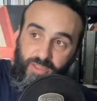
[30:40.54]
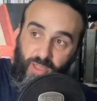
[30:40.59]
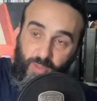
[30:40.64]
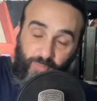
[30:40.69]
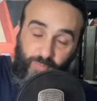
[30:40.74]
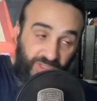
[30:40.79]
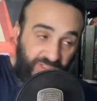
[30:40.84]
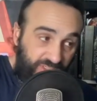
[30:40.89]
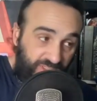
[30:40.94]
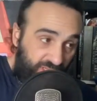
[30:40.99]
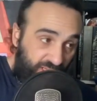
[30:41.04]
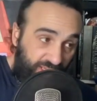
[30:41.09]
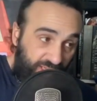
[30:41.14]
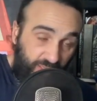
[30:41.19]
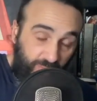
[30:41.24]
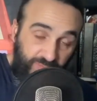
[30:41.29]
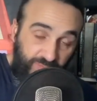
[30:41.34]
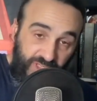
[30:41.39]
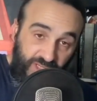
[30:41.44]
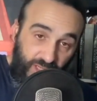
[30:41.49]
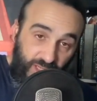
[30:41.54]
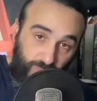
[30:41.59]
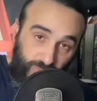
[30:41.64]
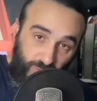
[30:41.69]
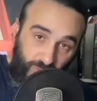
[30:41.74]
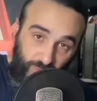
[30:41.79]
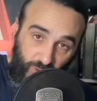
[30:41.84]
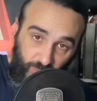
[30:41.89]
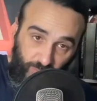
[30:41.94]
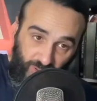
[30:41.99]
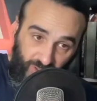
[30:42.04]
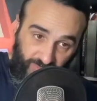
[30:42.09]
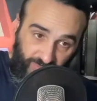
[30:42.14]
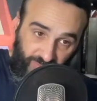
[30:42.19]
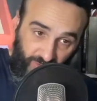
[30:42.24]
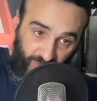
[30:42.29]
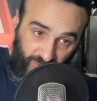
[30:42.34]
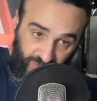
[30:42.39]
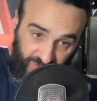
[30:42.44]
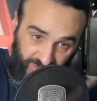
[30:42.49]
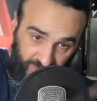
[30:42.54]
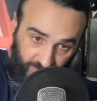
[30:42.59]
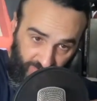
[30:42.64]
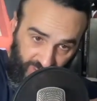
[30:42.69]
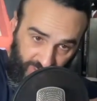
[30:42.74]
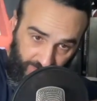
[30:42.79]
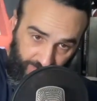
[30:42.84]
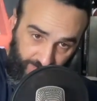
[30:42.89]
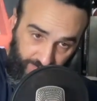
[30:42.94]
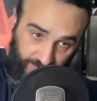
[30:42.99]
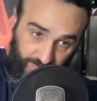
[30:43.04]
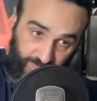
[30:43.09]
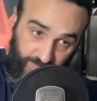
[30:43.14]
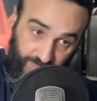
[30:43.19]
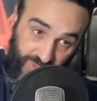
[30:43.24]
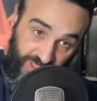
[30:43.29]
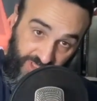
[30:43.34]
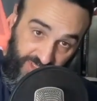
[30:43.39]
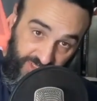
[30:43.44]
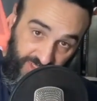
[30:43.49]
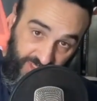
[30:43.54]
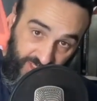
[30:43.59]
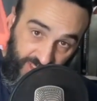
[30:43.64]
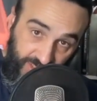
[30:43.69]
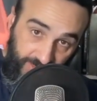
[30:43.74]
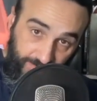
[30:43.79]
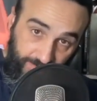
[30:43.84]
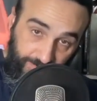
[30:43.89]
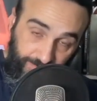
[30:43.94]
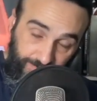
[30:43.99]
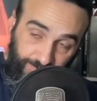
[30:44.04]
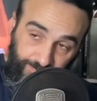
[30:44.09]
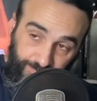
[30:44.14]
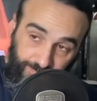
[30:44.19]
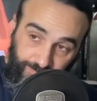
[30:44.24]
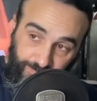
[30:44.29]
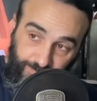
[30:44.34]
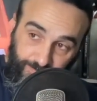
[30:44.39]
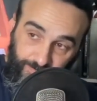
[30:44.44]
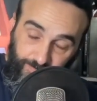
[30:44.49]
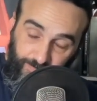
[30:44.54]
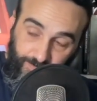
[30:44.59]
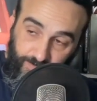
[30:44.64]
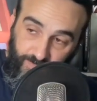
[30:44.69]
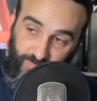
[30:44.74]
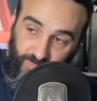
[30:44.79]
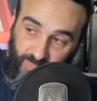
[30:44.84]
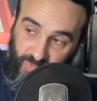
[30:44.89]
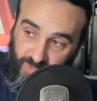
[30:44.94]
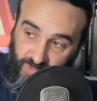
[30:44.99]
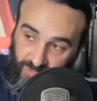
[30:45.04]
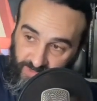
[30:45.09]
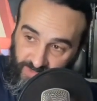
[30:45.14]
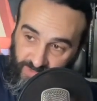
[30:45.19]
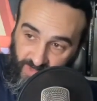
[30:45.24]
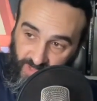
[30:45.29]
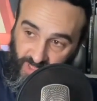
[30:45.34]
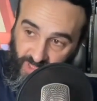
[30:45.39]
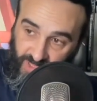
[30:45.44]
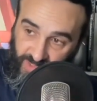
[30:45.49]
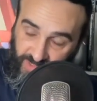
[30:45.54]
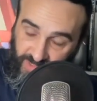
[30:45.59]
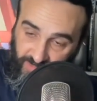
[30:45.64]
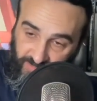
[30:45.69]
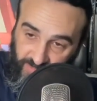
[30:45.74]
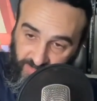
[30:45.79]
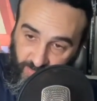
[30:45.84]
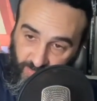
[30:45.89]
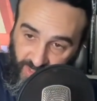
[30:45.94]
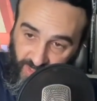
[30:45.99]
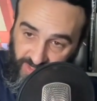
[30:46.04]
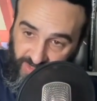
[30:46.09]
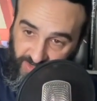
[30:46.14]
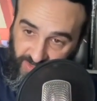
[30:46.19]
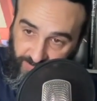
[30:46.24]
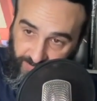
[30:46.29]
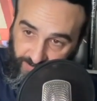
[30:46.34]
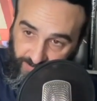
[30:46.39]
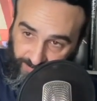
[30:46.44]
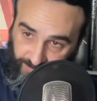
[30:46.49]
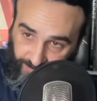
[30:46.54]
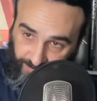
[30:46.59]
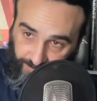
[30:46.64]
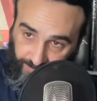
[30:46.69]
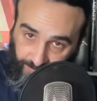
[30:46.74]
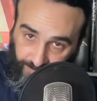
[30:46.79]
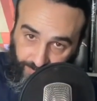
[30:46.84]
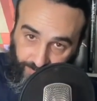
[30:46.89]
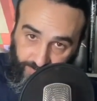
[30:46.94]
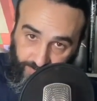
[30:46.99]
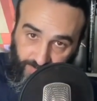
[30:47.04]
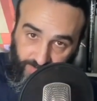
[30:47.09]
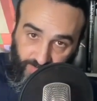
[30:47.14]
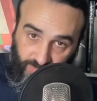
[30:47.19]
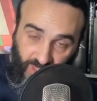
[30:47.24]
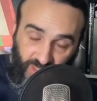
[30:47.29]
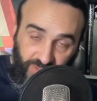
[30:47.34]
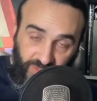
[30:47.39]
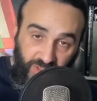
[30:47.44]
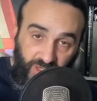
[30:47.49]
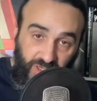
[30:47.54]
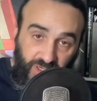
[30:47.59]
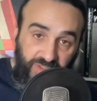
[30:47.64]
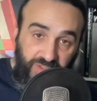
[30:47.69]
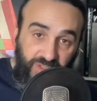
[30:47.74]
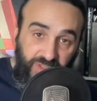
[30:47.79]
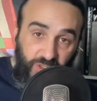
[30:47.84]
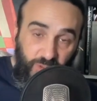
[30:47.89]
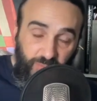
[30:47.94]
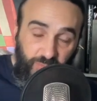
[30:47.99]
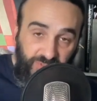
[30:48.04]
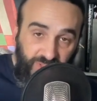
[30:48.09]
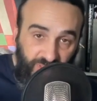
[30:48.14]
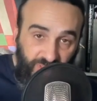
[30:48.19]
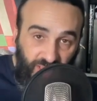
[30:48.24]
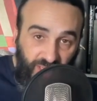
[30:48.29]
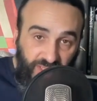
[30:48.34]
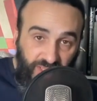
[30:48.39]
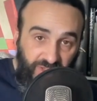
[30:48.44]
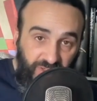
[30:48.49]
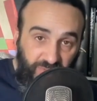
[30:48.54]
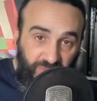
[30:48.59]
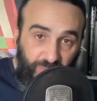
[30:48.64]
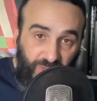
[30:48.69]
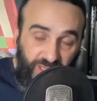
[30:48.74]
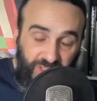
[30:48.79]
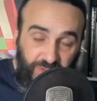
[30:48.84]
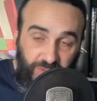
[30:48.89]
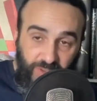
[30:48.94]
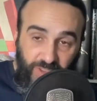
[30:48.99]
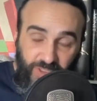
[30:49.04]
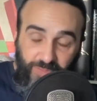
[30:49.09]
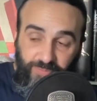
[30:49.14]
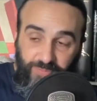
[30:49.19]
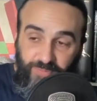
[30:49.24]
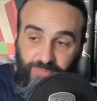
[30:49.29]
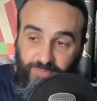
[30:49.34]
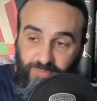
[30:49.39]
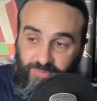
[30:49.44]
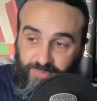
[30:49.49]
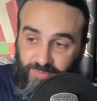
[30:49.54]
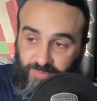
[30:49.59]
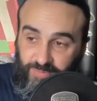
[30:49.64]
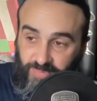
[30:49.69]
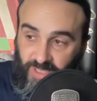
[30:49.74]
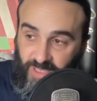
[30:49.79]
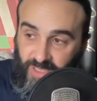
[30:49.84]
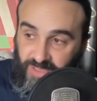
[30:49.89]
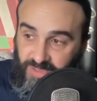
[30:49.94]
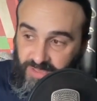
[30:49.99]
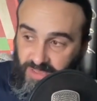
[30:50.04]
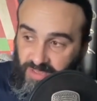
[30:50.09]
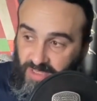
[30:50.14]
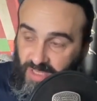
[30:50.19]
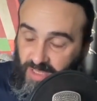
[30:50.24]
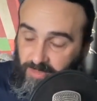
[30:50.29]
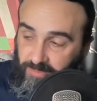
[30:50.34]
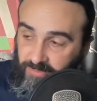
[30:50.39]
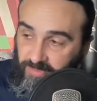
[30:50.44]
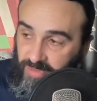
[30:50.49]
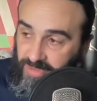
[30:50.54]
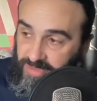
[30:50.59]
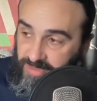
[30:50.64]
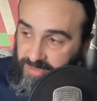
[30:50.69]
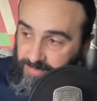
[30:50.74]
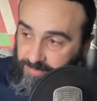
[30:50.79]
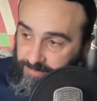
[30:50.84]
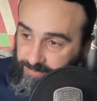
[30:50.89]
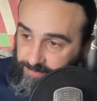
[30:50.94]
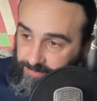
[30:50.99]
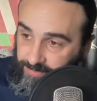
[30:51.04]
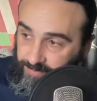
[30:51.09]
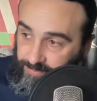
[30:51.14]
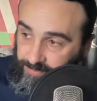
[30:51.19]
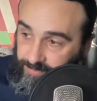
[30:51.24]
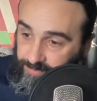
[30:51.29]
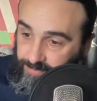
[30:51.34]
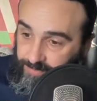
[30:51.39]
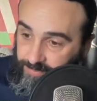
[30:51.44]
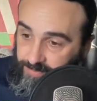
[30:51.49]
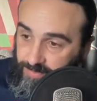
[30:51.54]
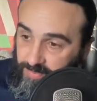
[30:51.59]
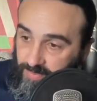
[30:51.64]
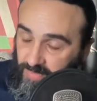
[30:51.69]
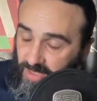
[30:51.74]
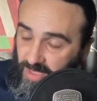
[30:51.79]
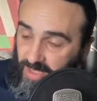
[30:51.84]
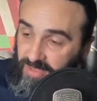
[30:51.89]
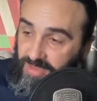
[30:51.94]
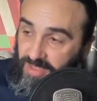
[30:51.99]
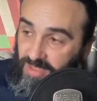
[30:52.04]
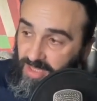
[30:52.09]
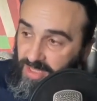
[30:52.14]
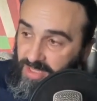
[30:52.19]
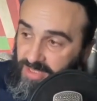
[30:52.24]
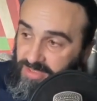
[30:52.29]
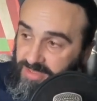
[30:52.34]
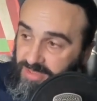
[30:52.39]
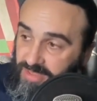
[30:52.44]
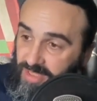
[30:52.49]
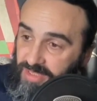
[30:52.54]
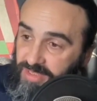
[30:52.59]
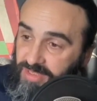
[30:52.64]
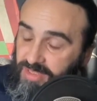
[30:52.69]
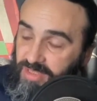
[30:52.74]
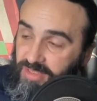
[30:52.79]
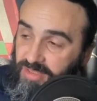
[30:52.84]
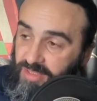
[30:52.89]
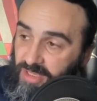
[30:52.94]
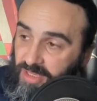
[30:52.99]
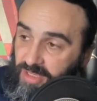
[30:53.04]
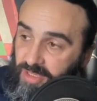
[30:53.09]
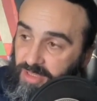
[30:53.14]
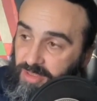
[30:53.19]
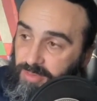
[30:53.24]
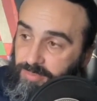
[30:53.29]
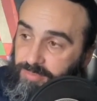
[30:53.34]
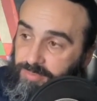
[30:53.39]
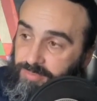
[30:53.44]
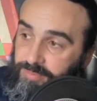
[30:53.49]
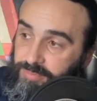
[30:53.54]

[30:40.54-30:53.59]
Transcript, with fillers: I basically, I'd emptied out my mobile phone onto my PC so that I had enough space. I charged it up so that I had enough battery. I had the outfits, I had the lights, I had the uh,